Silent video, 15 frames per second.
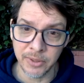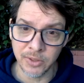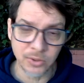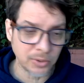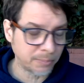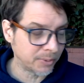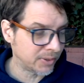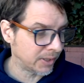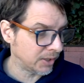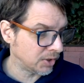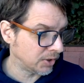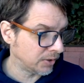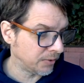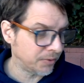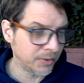
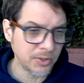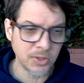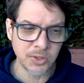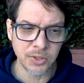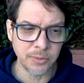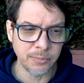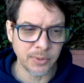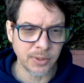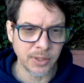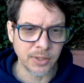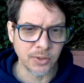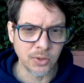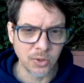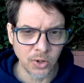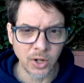interpretation as Nishijima
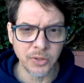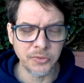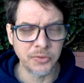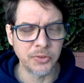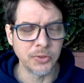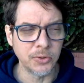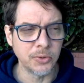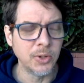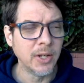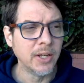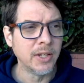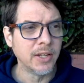and Cross do,